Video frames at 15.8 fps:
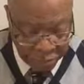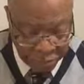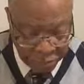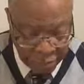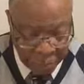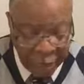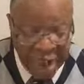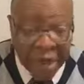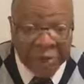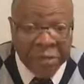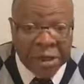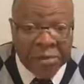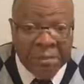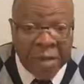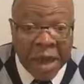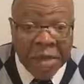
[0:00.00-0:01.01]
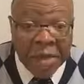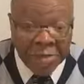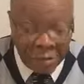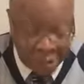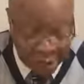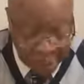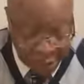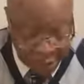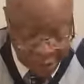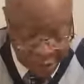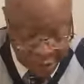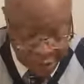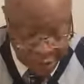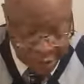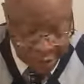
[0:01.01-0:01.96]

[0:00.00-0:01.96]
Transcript: You've had respect to persons.